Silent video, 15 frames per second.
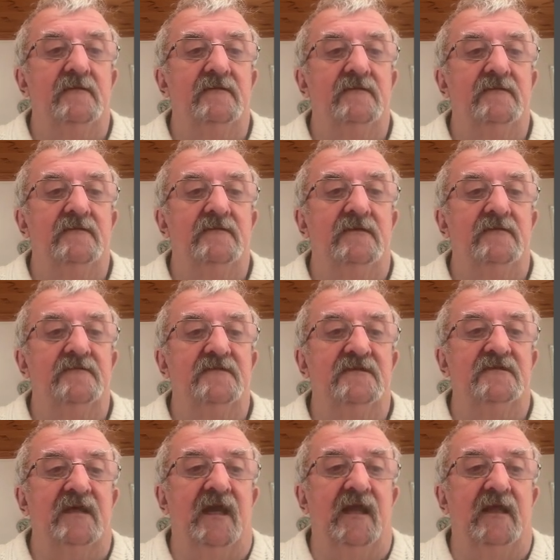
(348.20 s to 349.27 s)

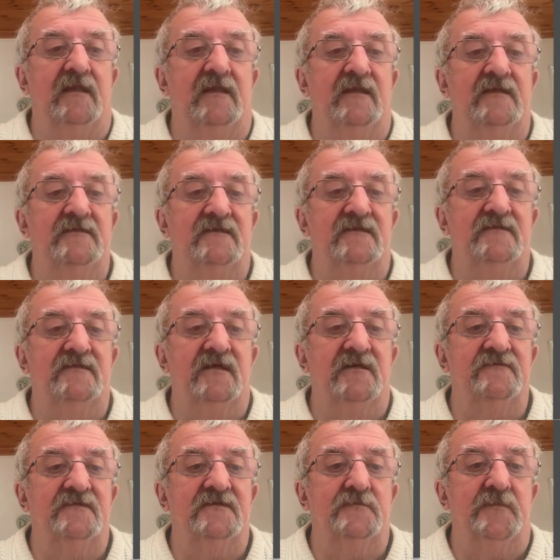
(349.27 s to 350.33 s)
Services, and these are the
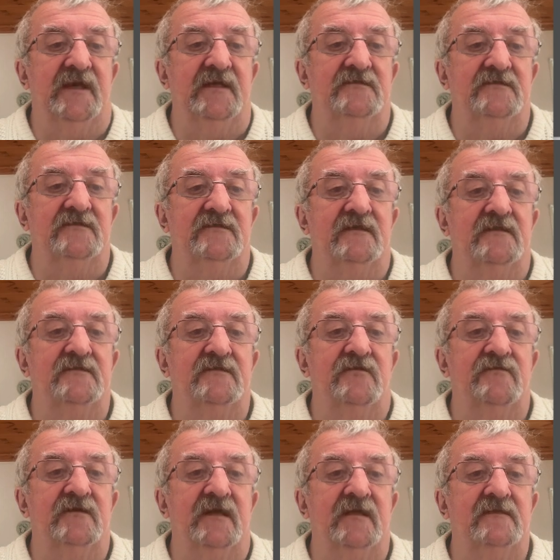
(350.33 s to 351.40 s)
services pages that it's
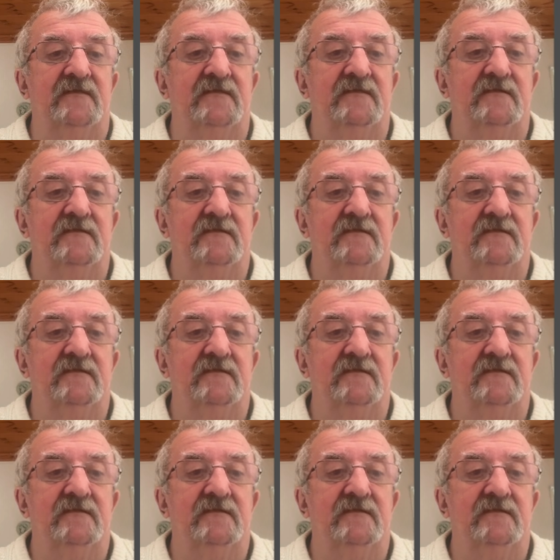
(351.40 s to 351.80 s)
created.